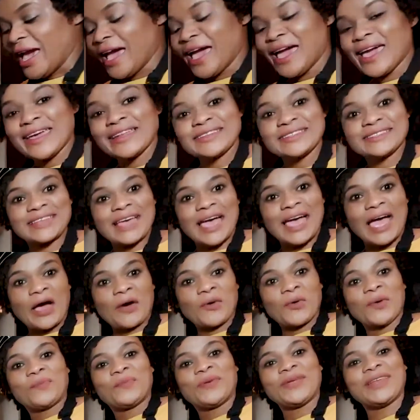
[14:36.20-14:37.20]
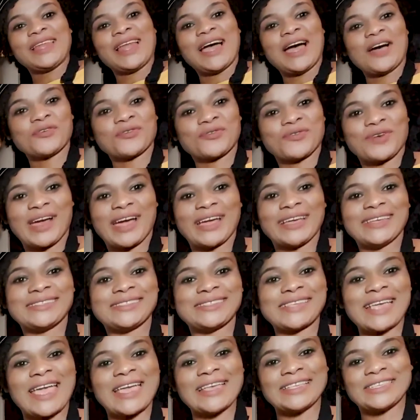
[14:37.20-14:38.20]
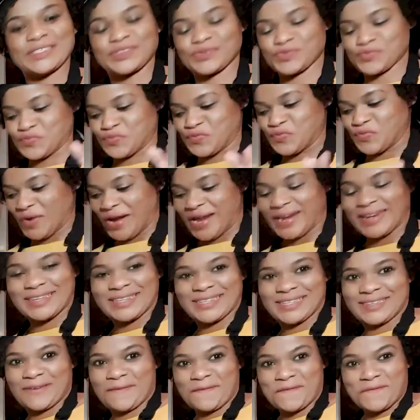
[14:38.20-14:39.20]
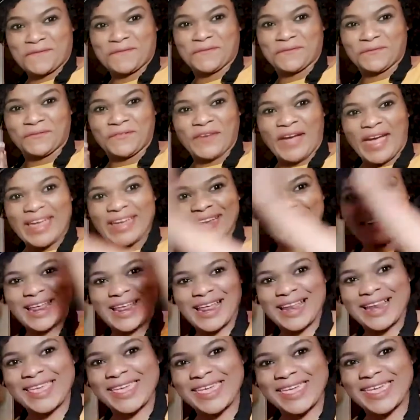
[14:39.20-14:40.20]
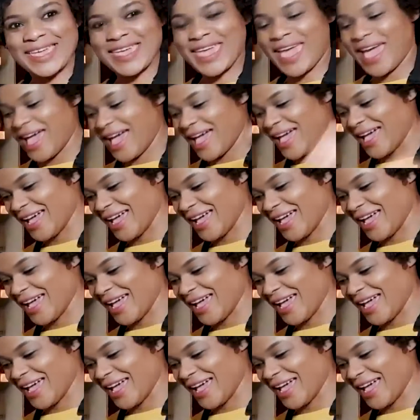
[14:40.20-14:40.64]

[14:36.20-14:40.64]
and our pilau rice is ready. Finally!